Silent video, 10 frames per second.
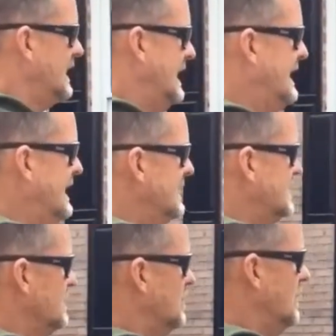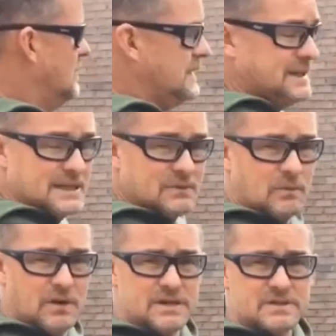And what we did
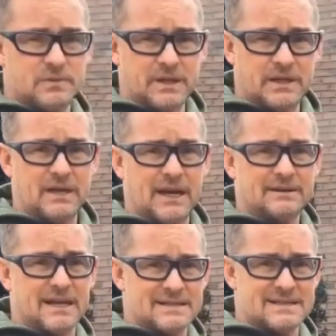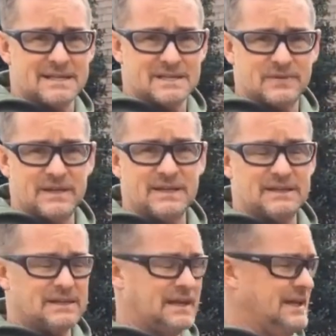was we cut out that 6 feet
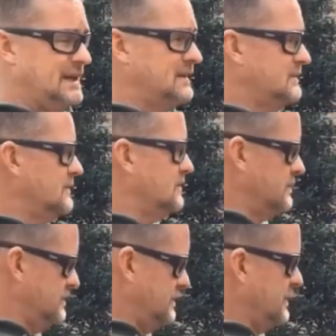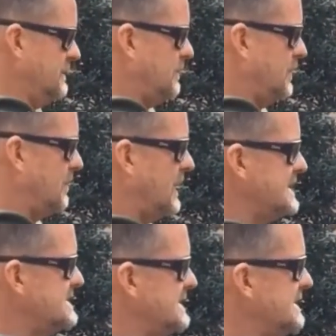and
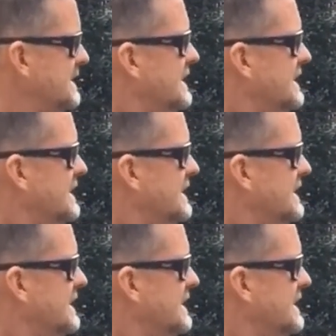replaced it.